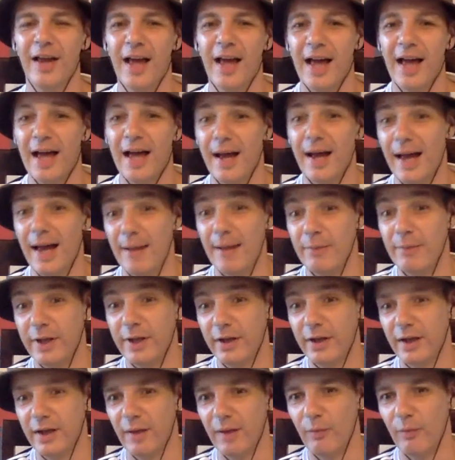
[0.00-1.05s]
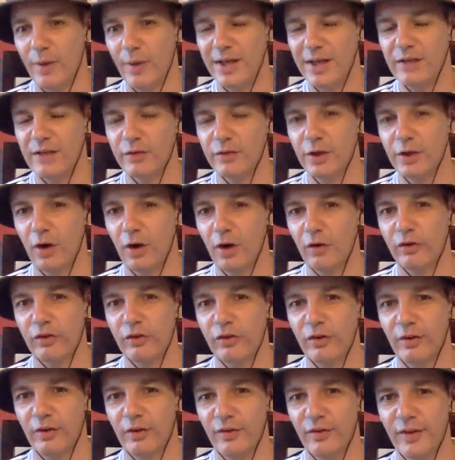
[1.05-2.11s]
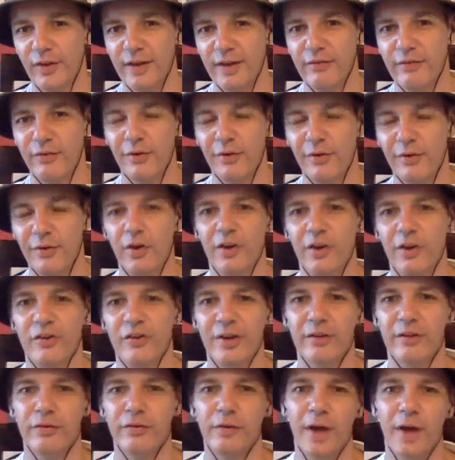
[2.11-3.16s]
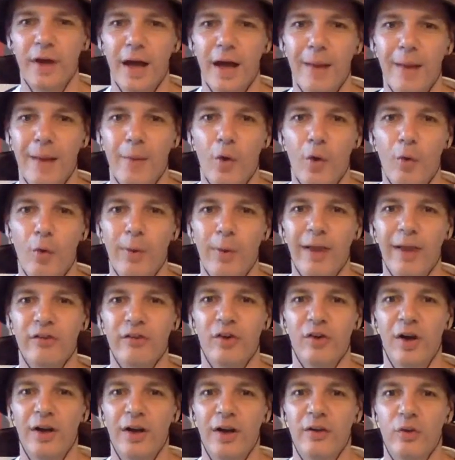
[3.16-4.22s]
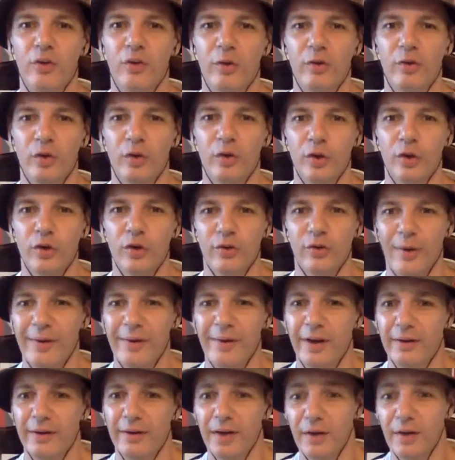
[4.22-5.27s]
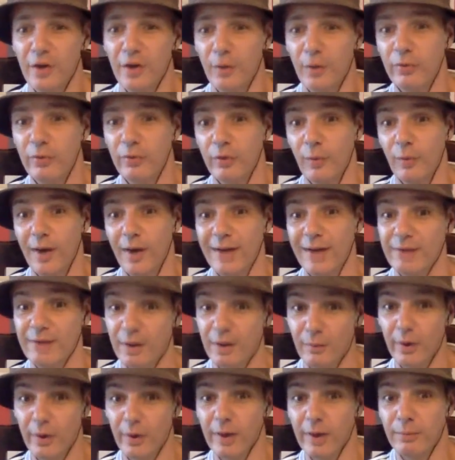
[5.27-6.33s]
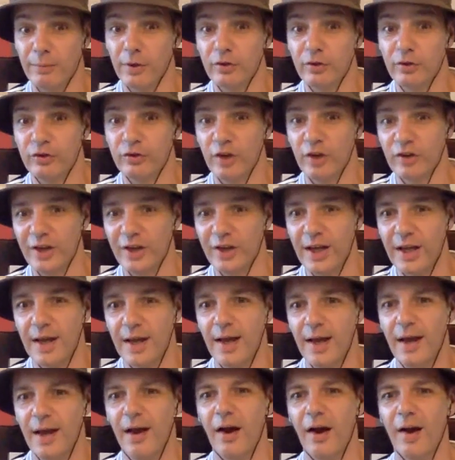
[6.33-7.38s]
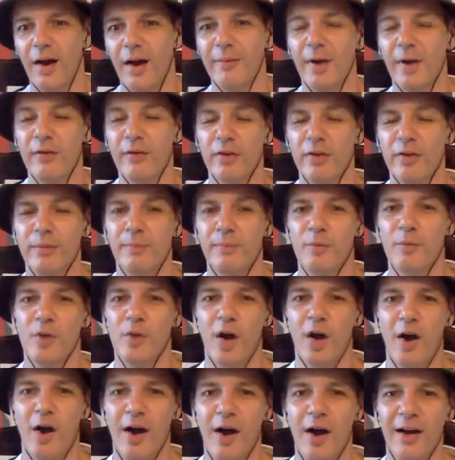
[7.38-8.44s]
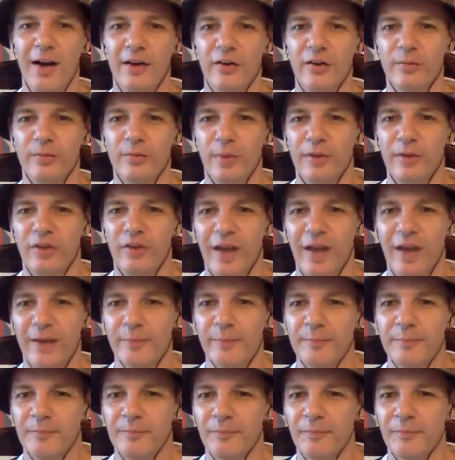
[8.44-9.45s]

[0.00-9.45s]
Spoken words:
And when you've got the full set of All Blacks, Highlanders always look good. So I'm going to go the opposite way. Even though I'm wearing a Blues jersey, I'm going for the Highlanders by 10.